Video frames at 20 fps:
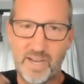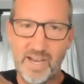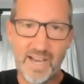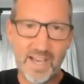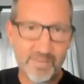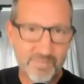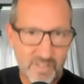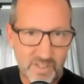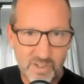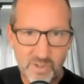
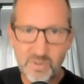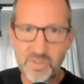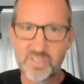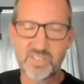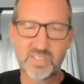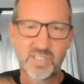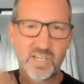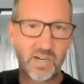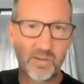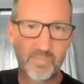I have to do it
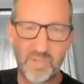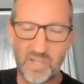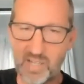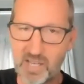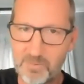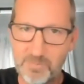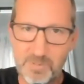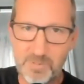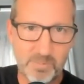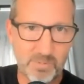some. A
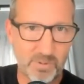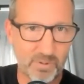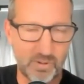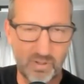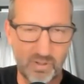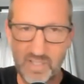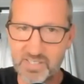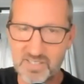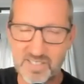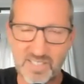lot of people
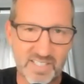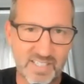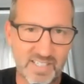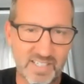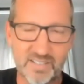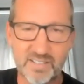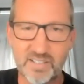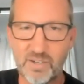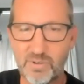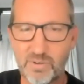are listening
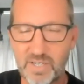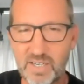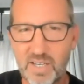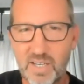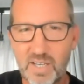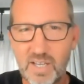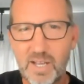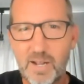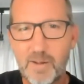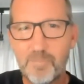in going,
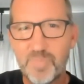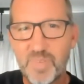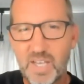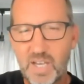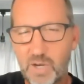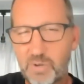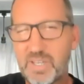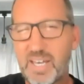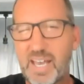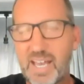
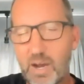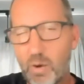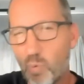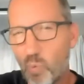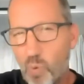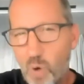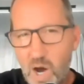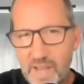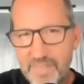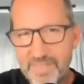okay, I
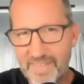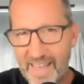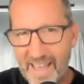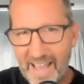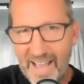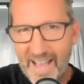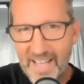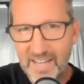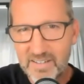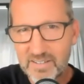want
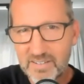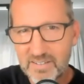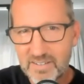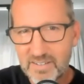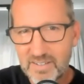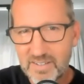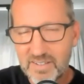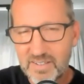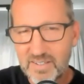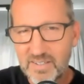that,
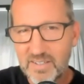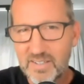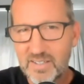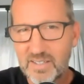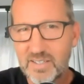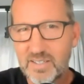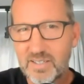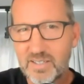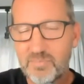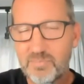
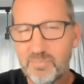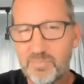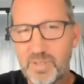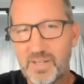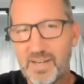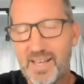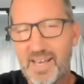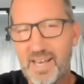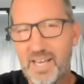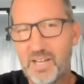but
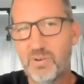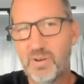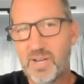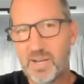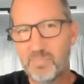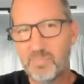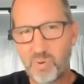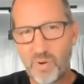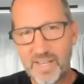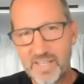how do
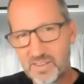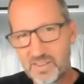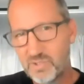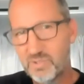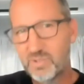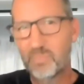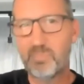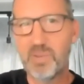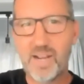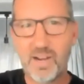I break
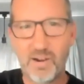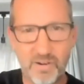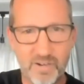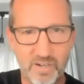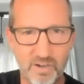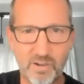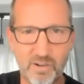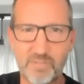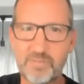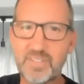through the
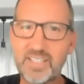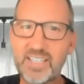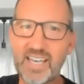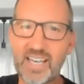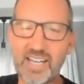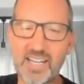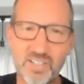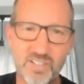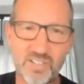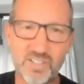barrier of
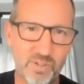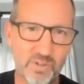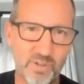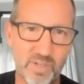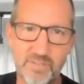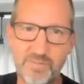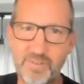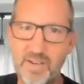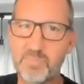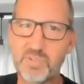getting to
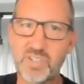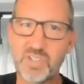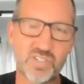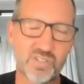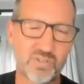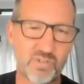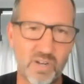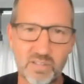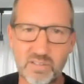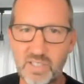it? If I'm just
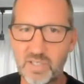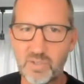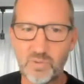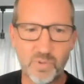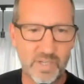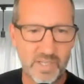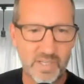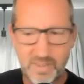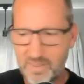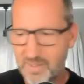struggling
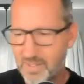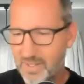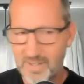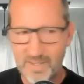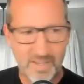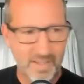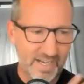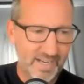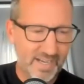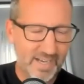with,
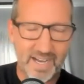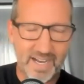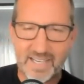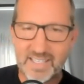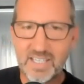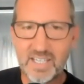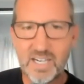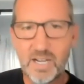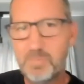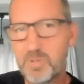
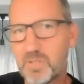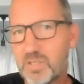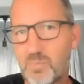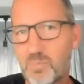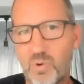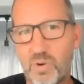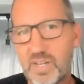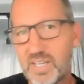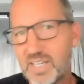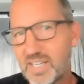I get up in the
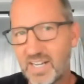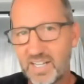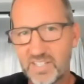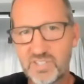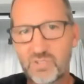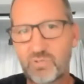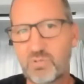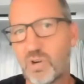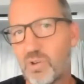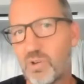morning and I
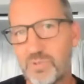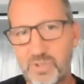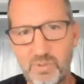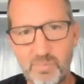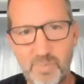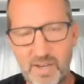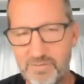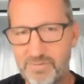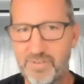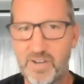scroll
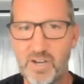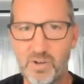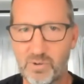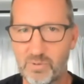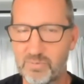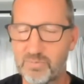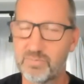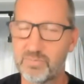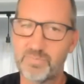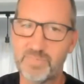through my
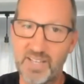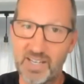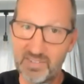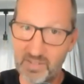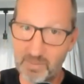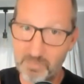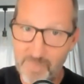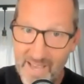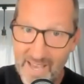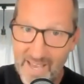phone. I
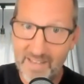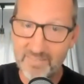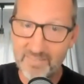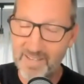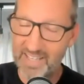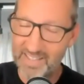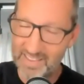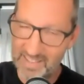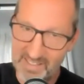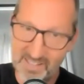
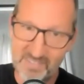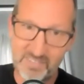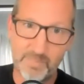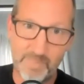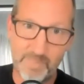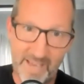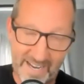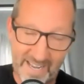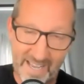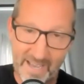think
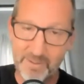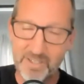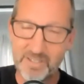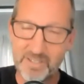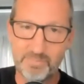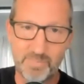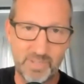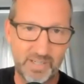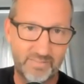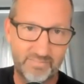that's a bad
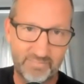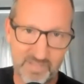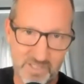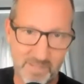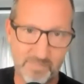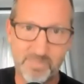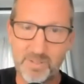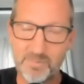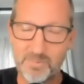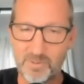habit, but
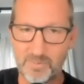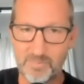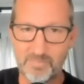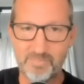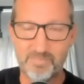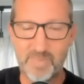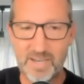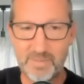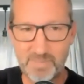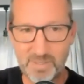some
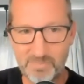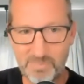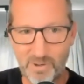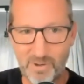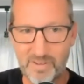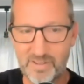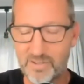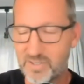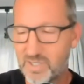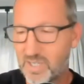people might be
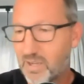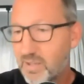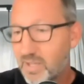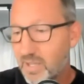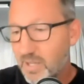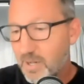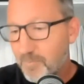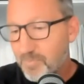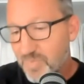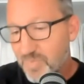part of their job.